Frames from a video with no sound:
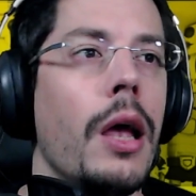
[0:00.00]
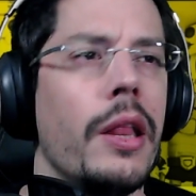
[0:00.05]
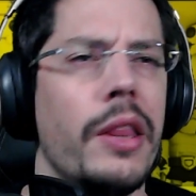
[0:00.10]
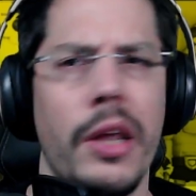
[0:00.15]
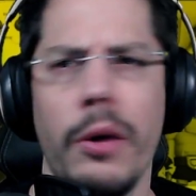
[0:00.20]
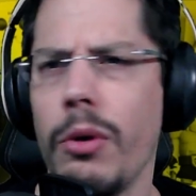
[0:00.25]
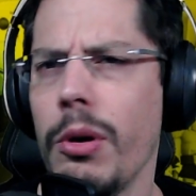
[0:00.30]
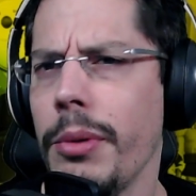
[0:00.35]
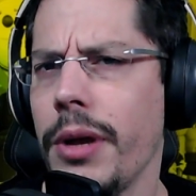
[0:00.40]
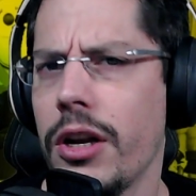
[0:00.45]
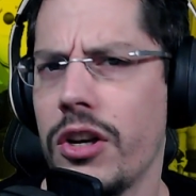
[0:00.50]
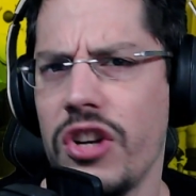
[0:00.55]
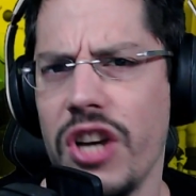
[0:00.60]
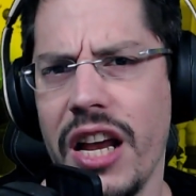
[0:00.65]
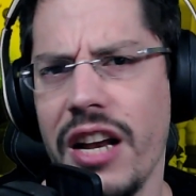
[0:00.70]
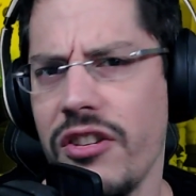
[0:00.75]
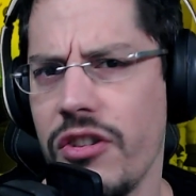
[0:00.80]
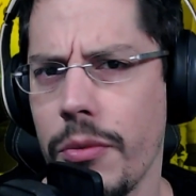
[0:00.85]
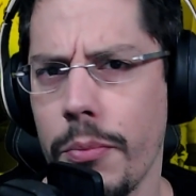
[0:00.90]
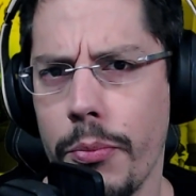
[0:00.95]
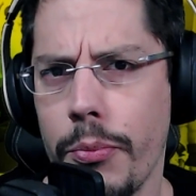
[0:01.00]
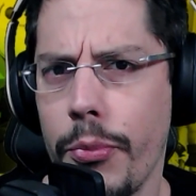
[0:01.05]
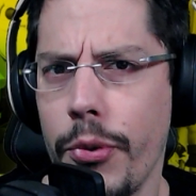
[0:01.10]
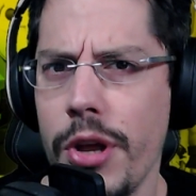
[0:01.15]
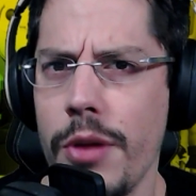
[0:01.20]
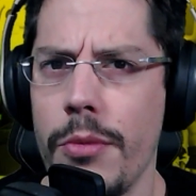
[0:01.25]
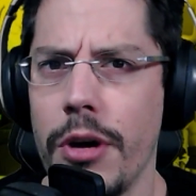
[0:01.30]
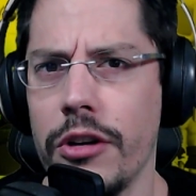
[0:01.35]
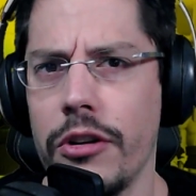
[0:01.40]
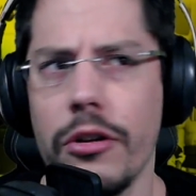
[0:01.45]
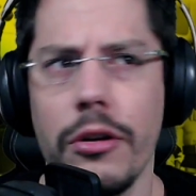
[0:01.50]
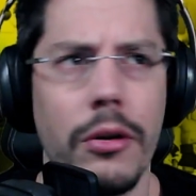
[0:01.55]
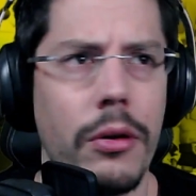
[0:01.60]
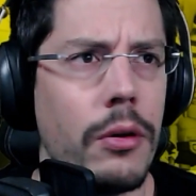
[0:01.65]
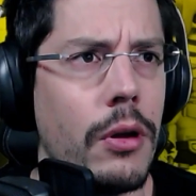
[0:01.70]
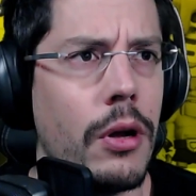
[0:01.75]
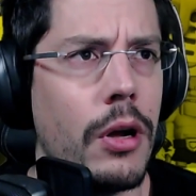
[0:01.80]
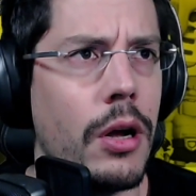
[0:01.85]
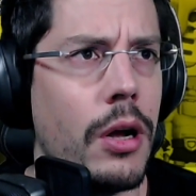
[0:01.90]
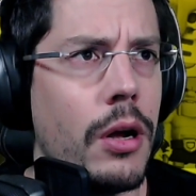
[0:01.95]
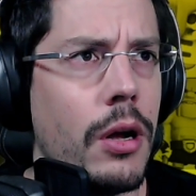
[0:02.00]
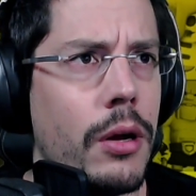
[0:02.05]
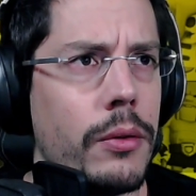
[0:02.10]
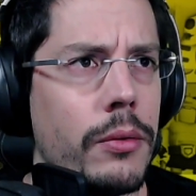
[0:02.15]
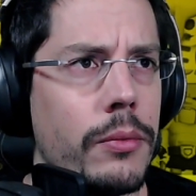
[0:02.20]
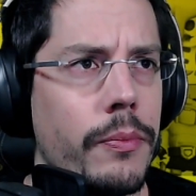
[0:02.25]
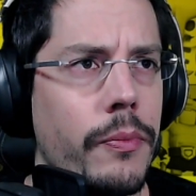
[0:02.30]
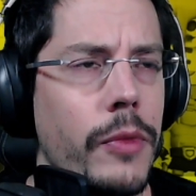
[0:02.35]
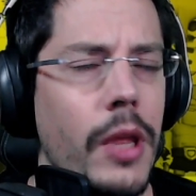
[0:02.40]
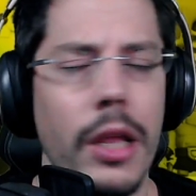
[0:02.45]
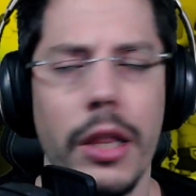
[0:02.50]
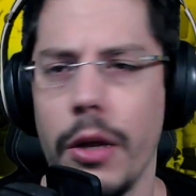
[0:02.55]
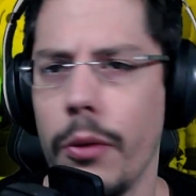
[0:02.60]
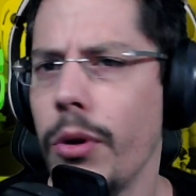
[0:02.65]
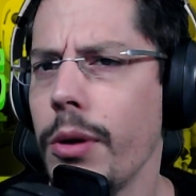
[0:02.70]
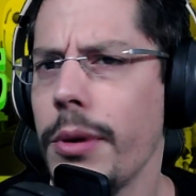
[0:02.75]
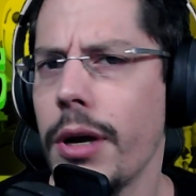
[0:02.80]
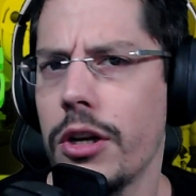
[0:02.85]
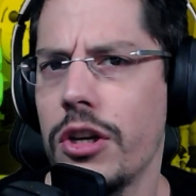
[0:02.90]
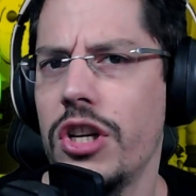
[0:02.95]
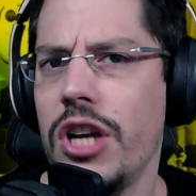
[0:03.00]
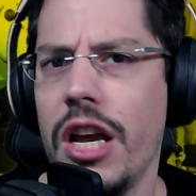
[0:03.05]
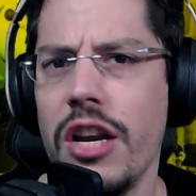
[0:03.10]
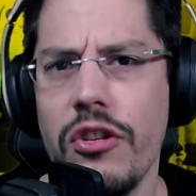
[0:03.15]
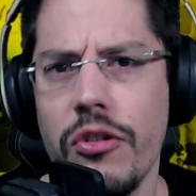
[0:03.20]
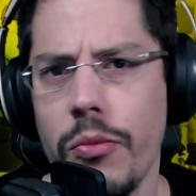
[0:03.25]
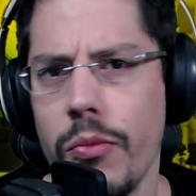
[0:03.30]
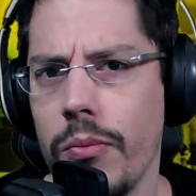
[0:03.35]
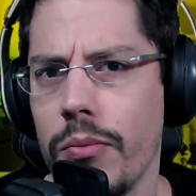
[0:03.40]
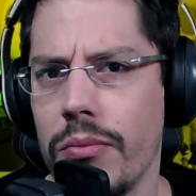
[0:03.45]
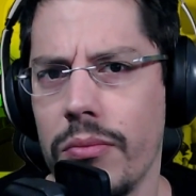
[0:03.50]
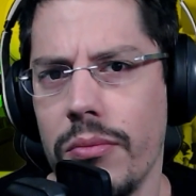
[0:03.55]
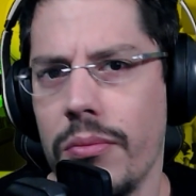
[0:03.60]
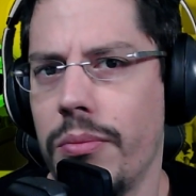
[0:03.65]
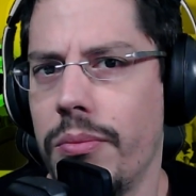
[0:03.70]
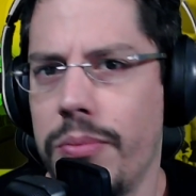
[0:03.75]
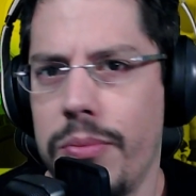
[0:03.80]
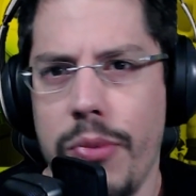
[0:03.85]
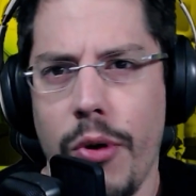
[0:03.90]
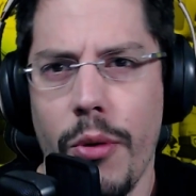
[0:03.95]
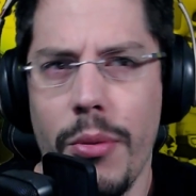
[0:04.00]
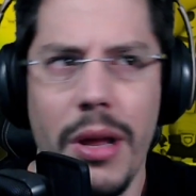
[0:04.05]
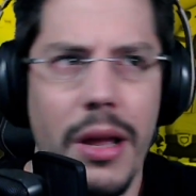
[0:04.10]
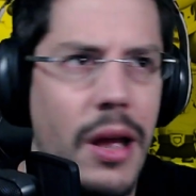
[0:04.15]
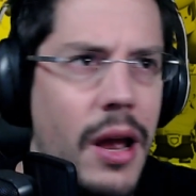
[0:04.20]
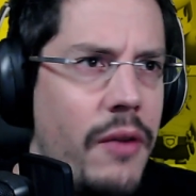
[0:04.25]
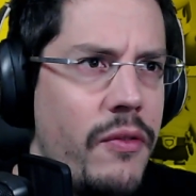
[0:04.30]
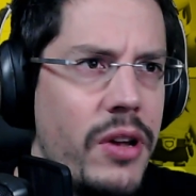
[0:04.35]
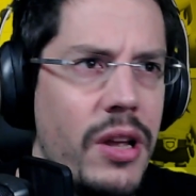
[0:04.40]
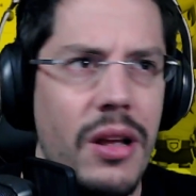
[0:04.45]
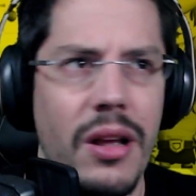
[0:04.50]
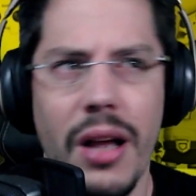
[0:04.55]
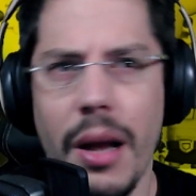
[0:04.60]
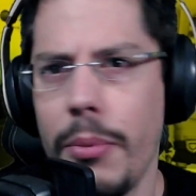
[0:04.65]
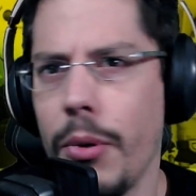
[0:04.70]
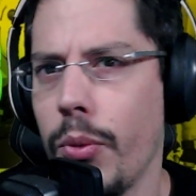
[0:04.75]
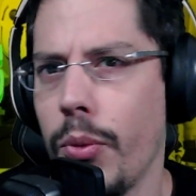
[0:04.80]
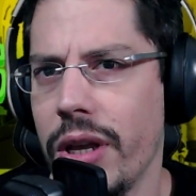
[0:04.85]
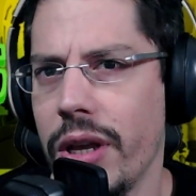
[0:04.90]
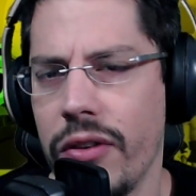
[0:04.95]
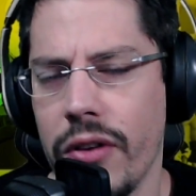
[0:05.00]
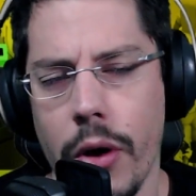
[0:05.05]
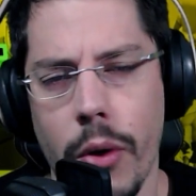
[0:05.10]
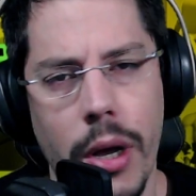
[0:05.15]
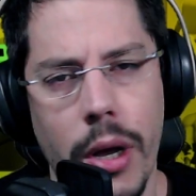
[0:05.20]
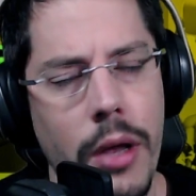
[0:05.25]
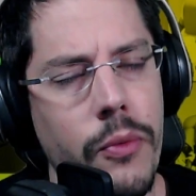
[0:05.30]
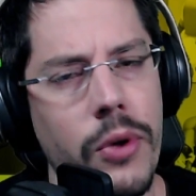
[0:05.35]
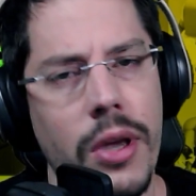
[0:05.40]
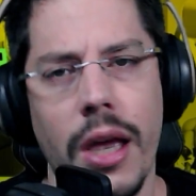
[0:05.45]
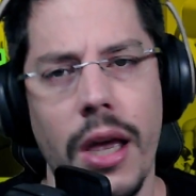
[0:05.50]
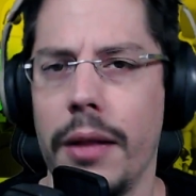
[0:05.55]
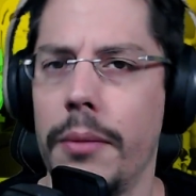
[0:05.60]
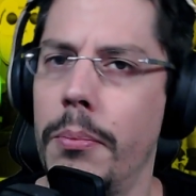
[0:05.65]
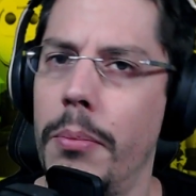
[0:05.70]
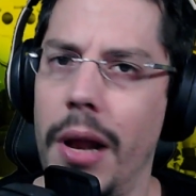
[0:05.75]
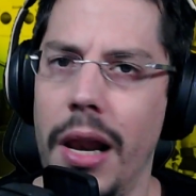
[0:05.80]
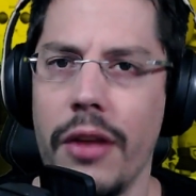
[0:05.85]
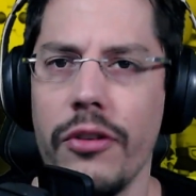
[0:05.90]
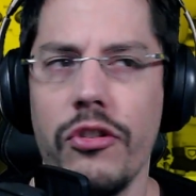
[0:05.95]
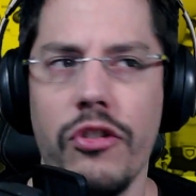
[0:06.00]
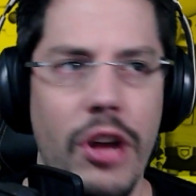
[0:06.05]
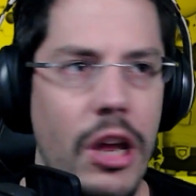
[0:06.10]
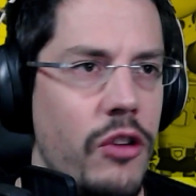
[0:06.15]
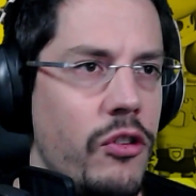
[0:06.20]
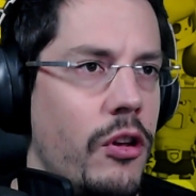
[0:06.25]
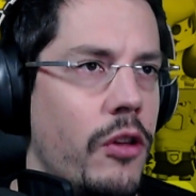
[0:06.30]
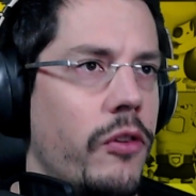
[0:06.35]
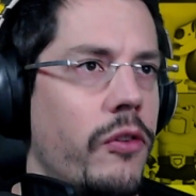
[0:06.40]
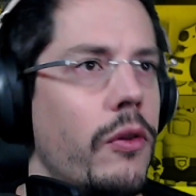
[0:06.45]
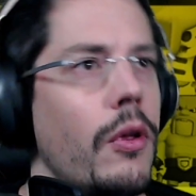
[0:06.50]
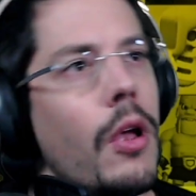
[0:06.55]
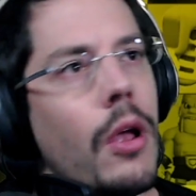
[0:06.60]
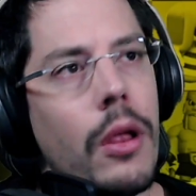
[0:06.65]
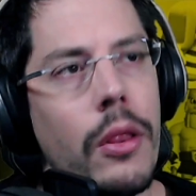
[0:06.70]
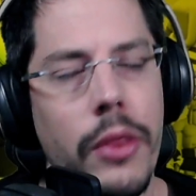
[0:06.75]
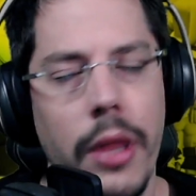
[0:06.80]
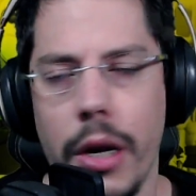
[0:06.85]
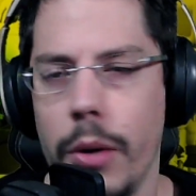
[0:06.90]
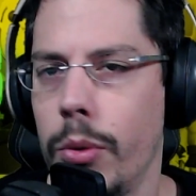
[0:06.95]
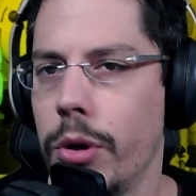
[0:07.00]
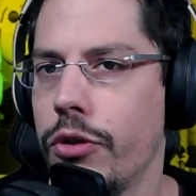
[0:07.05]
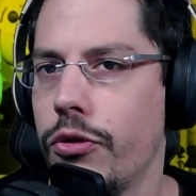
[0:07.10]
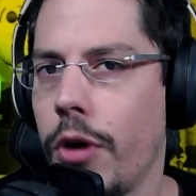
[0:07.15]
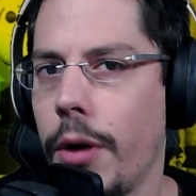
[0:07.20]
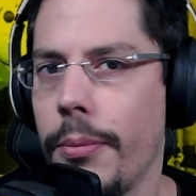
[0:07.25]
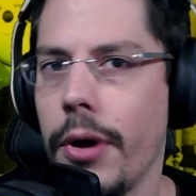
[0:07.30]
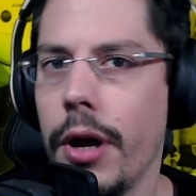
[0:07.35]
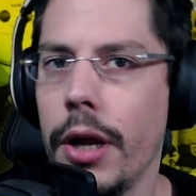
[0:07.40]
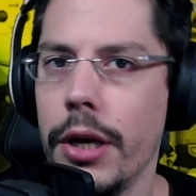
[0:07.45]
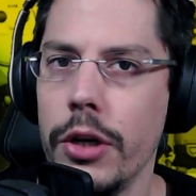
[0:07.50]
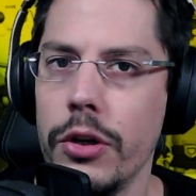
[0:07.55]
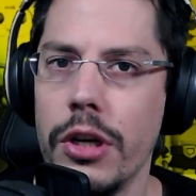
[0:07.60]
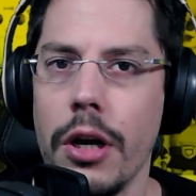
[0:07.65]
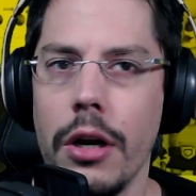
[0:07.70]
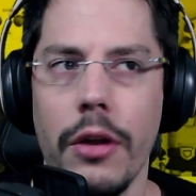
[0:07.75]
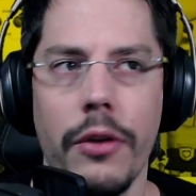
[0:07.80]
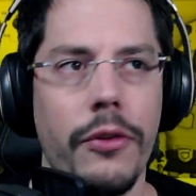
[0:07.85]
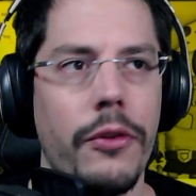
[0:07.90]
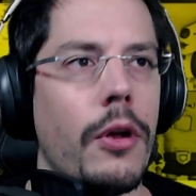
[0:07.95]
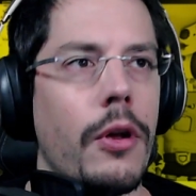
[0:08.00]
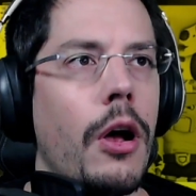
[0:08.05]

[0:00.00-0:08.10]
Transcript: There will be a change pretty much. There will be a change probably every couple of weeks now. If we get balance changes, then I will drop a new tier list.